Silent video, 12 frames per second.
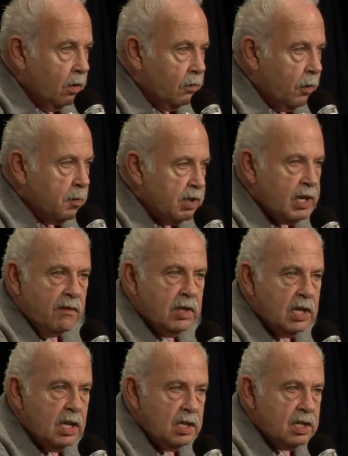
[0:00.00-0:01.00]
from
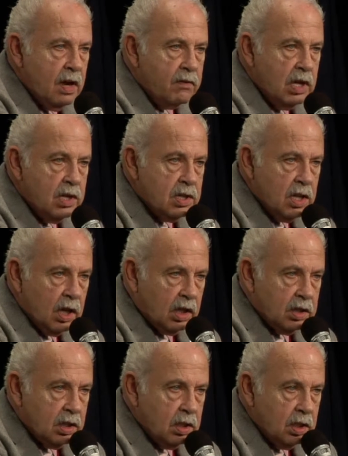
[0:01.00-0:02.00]

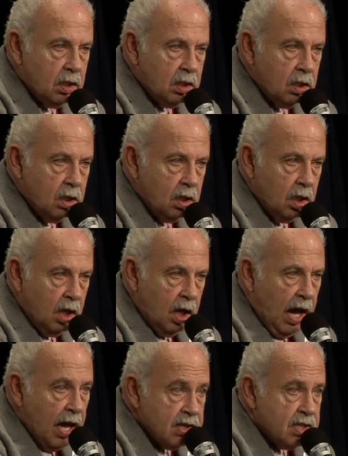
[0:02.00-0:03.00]
1776
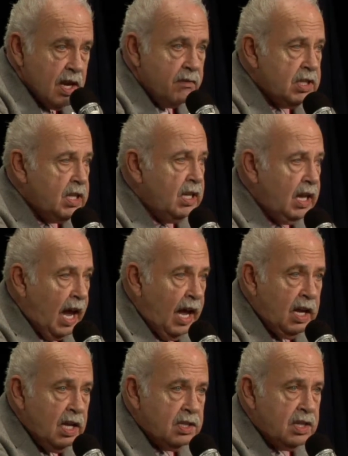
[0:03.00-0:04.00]
and
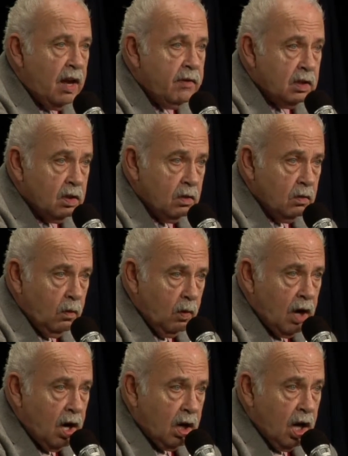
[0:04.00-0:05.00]
1787 when
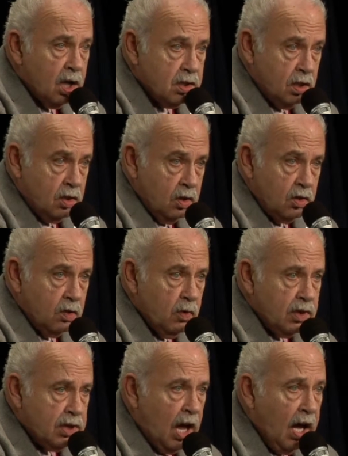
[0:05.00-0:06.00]
our Constitution
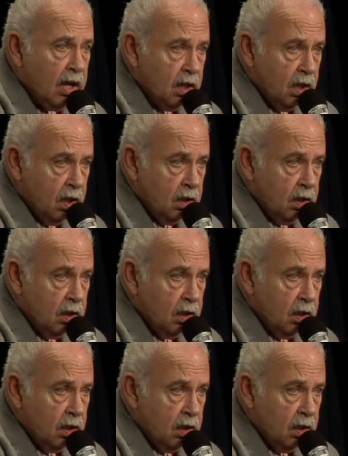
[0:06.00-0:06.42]
was signed.